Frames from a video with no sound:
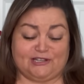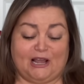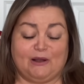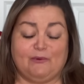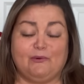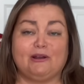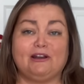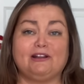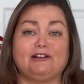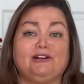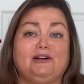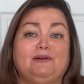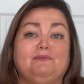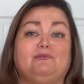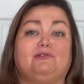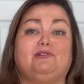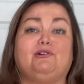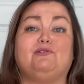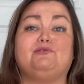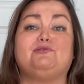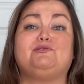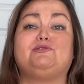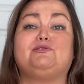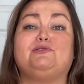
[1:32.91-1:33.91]
I wanna come
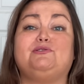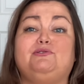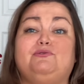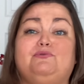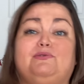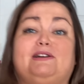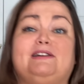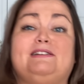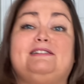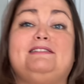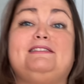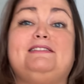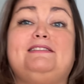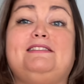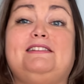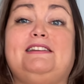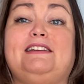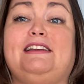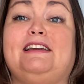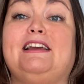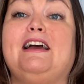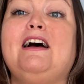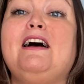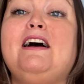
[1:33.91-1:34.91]
close so you can
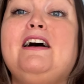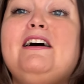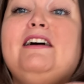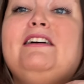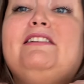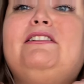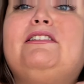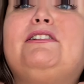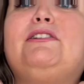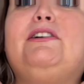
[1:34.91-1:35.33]
see the